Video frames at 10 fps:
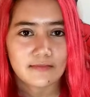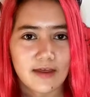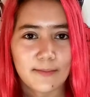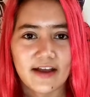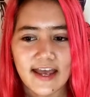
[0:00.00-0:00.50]

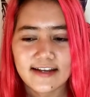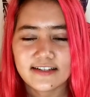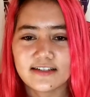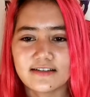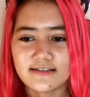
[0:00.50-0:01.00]
Number 8
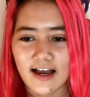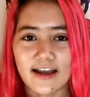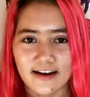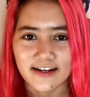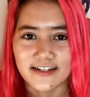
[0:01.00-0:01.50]
is
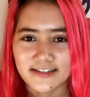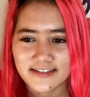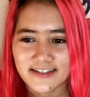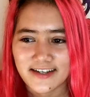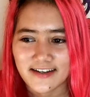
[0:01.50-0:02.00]
Die Hard,
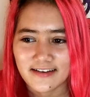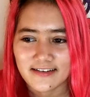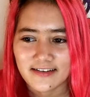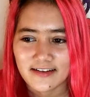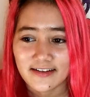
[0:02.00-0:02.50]
and
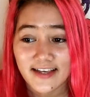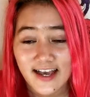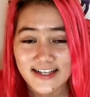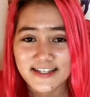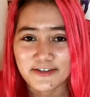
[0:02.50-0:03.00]

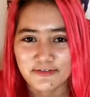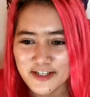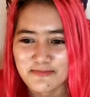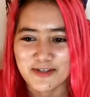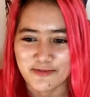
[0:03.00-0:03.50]
yeah, it's a
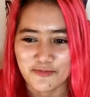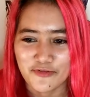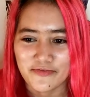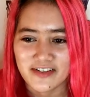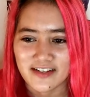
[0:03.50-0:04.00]
Christmas
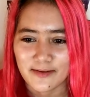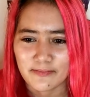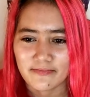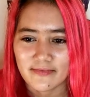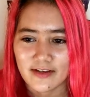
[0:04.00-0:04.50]
movie. Like,
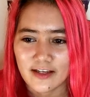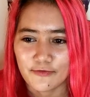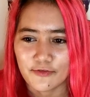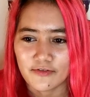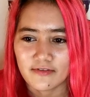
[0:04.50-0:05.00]

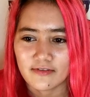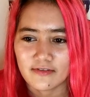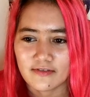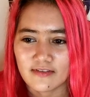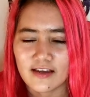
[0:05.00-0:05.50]
if you
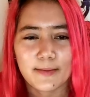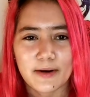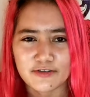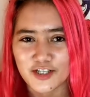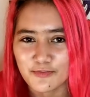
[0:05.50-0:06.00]
think
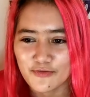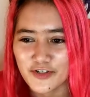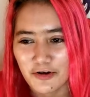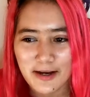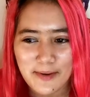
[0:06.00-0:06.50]
about this movie,
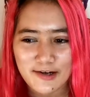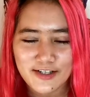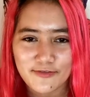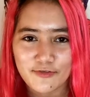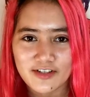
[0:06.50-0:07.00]
talk about it,
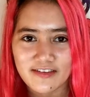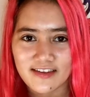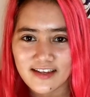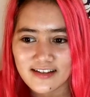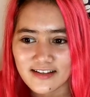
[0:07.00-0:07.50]
you wouldn't
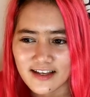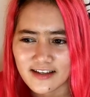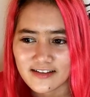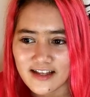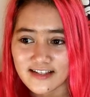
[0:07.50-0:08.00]
think like
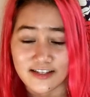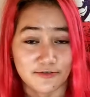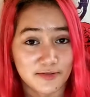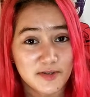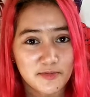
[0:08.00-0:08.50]
it's a
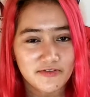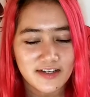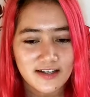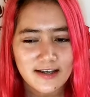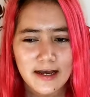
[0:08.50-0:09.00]
Christmas
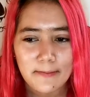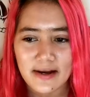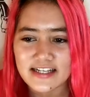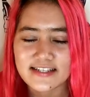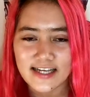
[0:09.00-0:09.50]
movie,
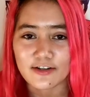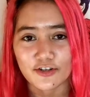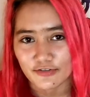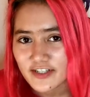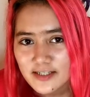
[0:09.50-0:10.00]
but it's set on
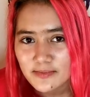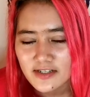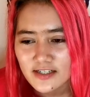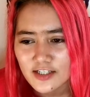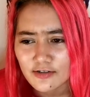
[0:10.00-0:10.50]

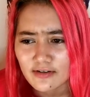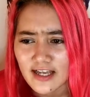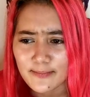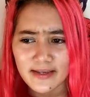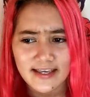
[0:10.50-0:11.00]
Christmas. So yeah,
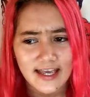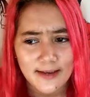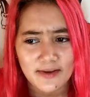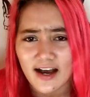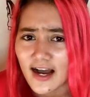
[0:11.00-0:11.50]
it
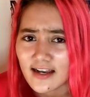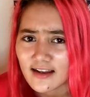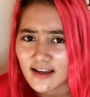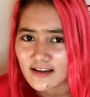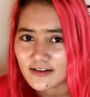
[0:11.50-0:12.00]
became kind of
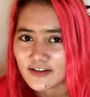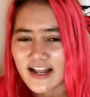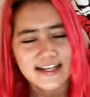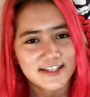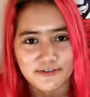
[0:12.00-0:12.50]
like a
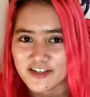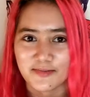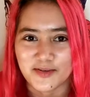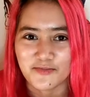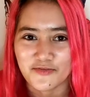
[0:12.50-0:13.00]
classic
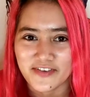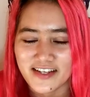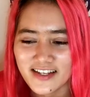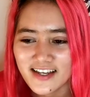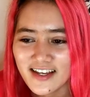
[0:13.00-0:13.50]
Christmas movie.